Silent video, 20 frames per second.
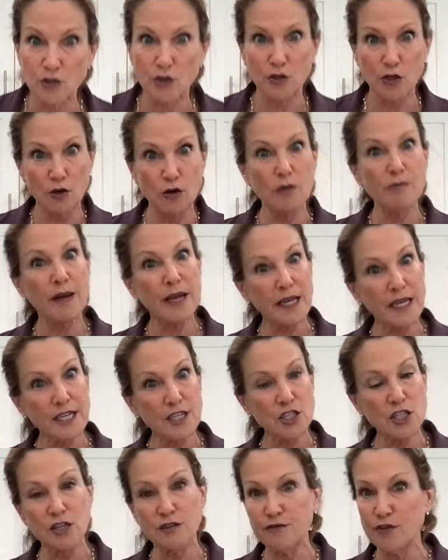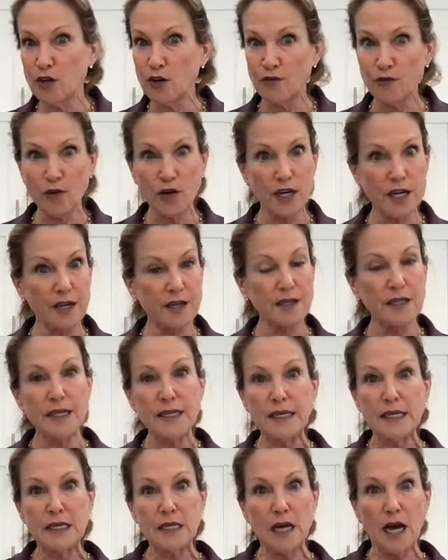So you're in my kitchen. Feel free to
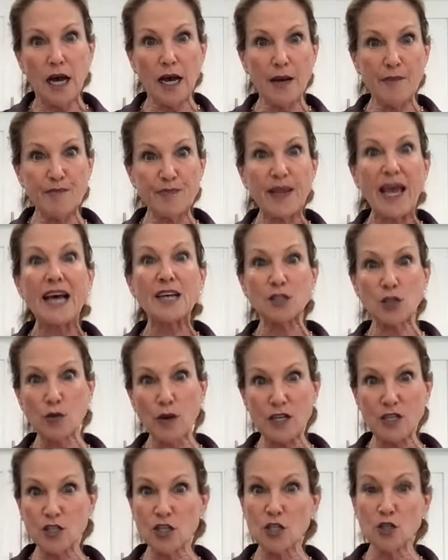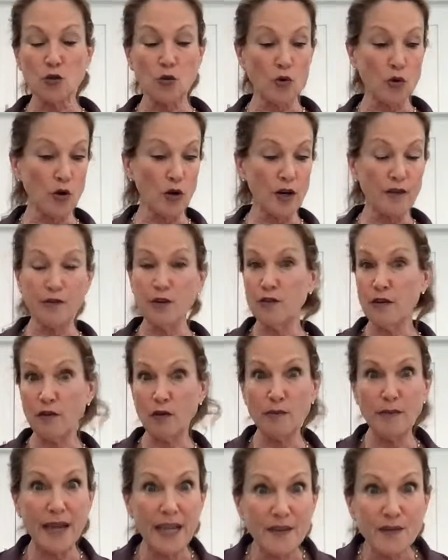um, ask questions or if you've
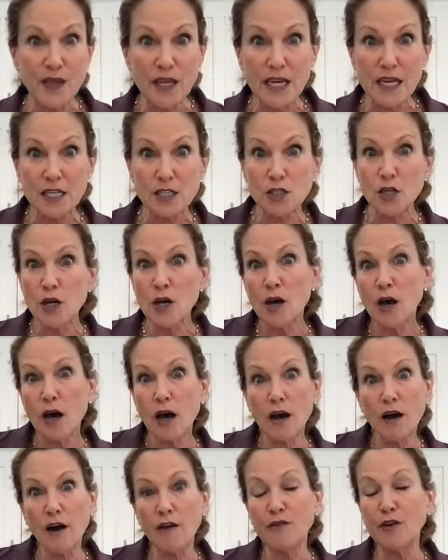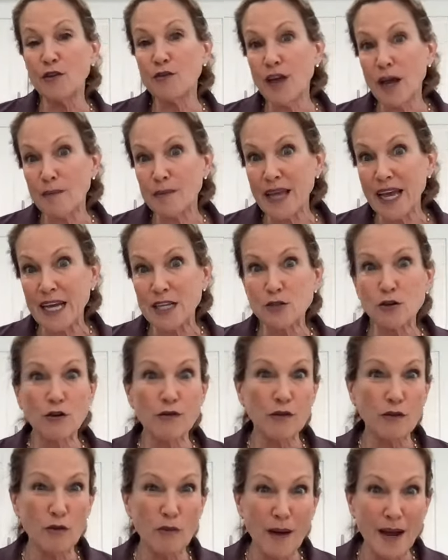ever made this, or if your family has,
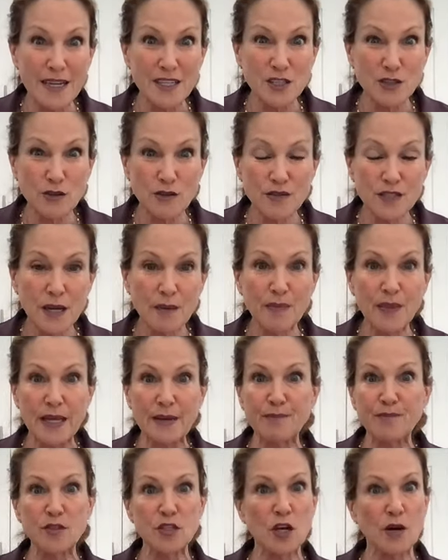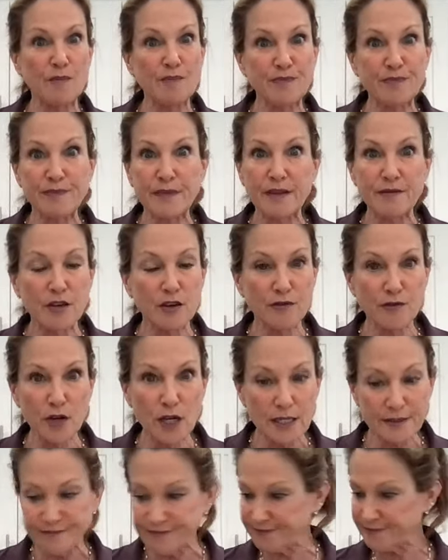or if it reminds you of something. So feel
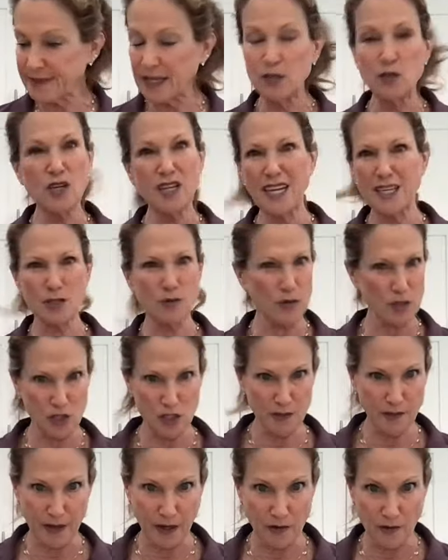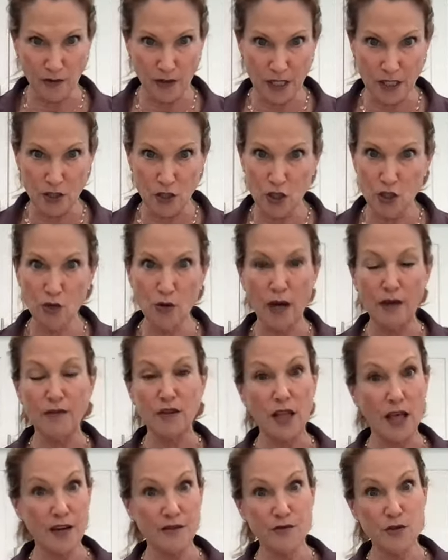free. And you can ask questions about other things too. I
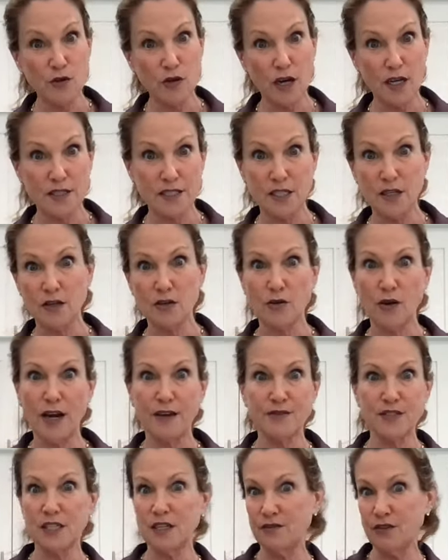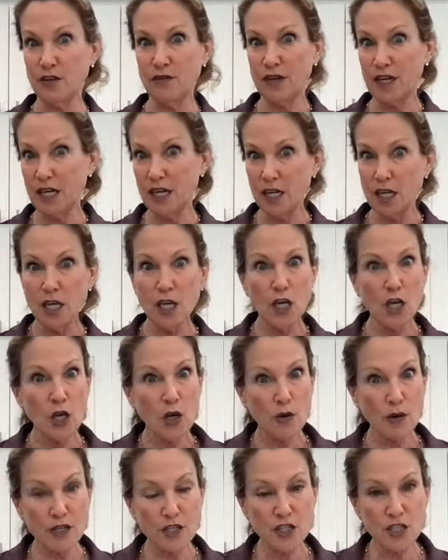have a lot of new content on Craftsy. If you have any
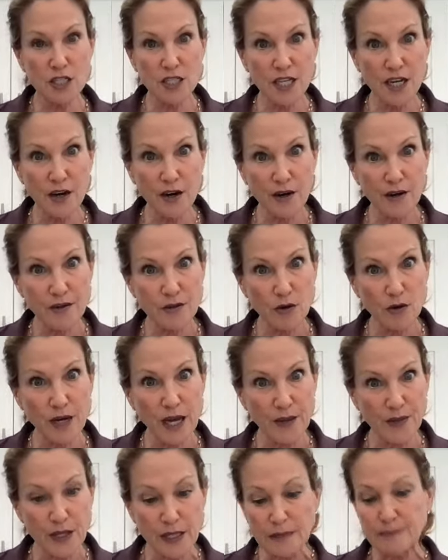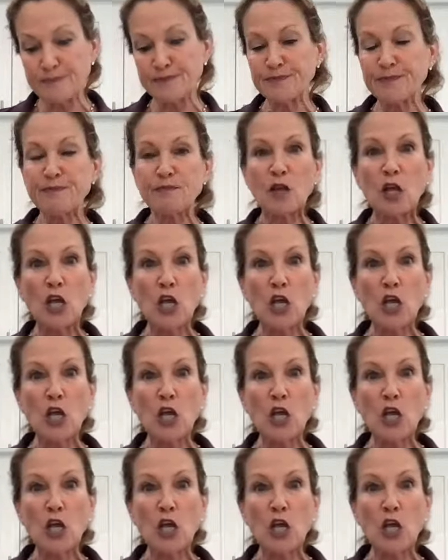questions there, throw it out there.